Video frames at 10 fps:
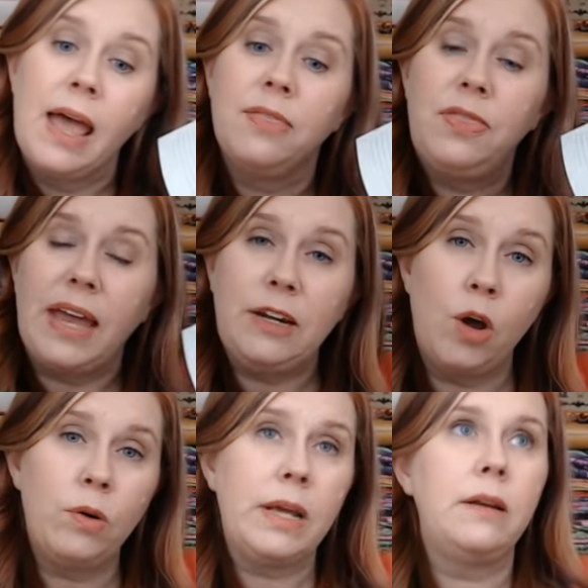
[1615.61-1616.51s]
they
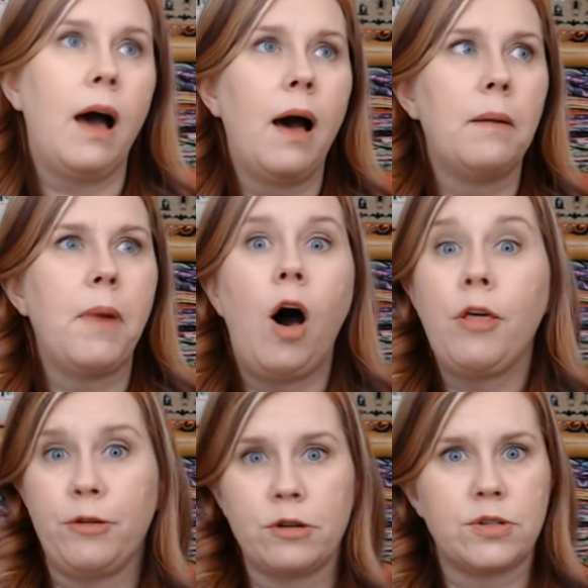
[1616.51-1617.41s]
noted um,
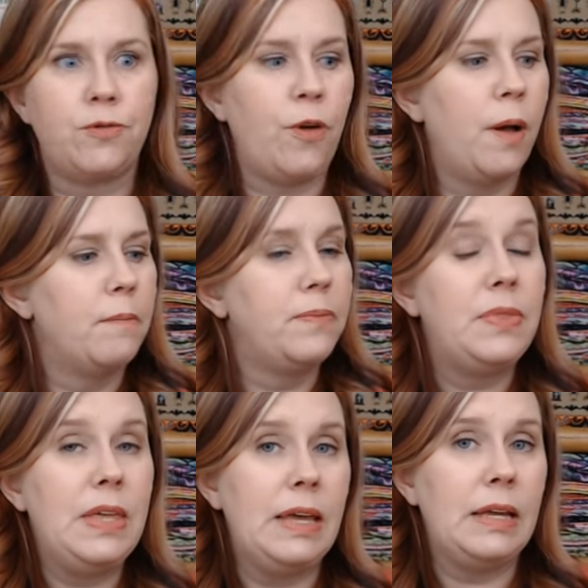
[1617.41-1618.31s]
authors from
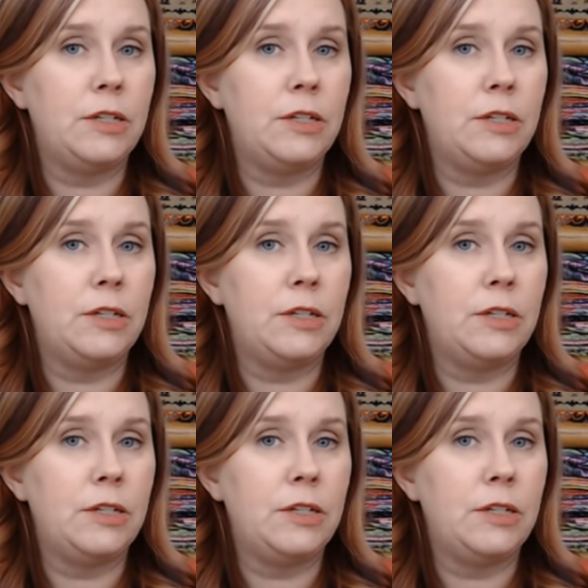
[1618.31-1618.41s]
the,